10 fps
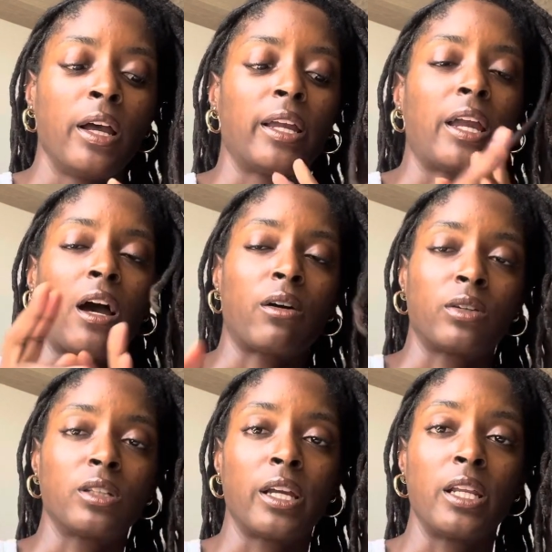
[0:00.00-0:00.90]

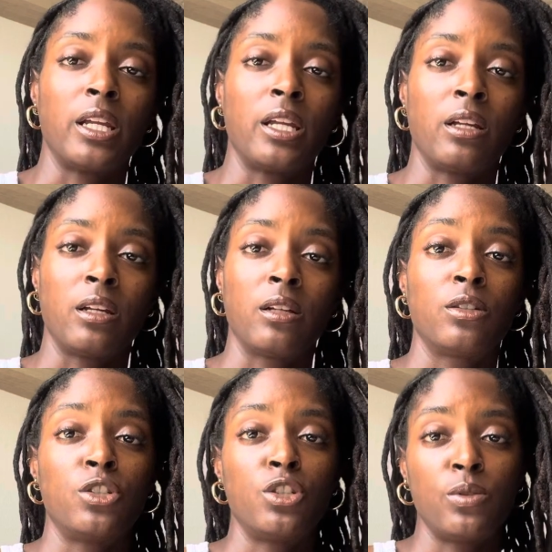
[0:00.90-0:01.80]
calculating
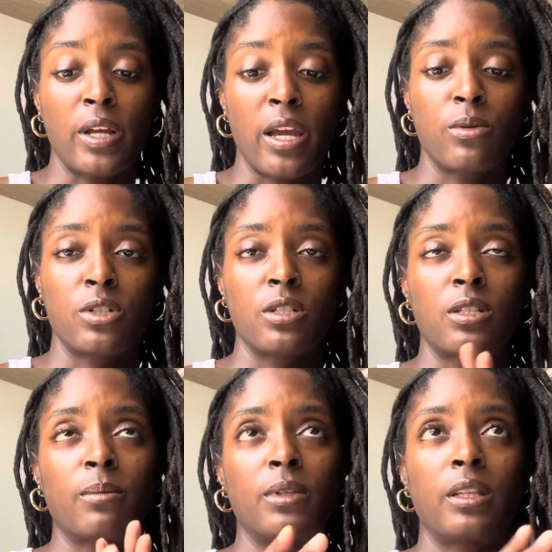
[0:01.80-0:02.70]
due date, which is
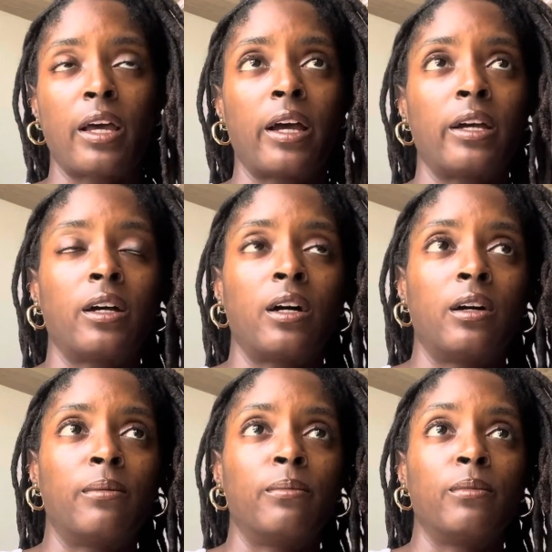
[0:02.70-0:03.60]
something that
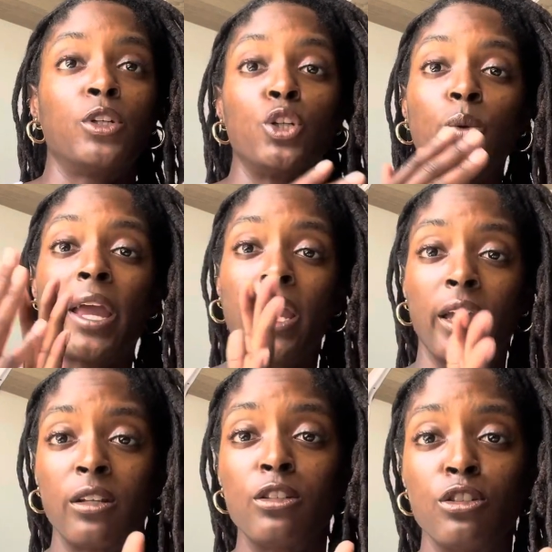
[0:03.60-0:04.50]
you
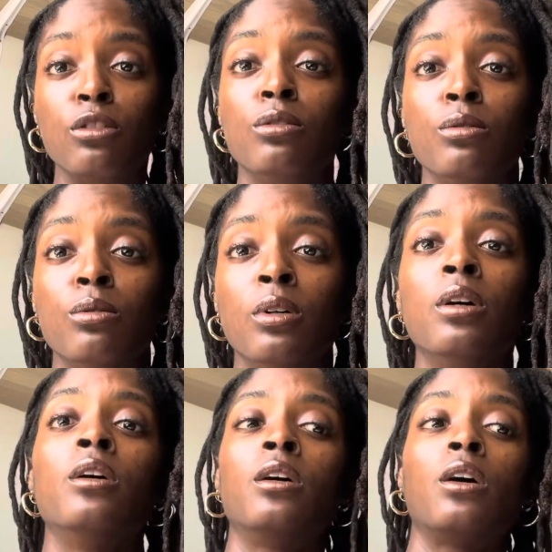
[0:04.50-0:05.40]
can do
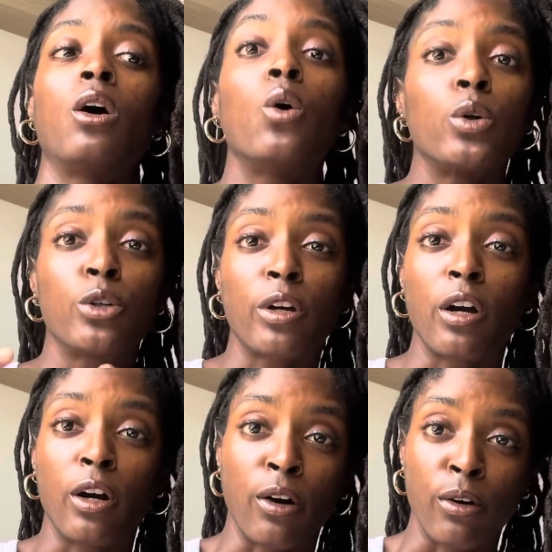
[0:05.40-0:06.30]
on your
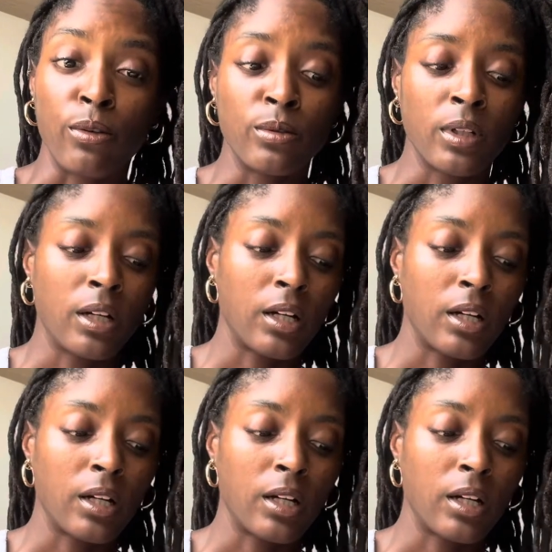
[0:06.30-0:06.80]
own,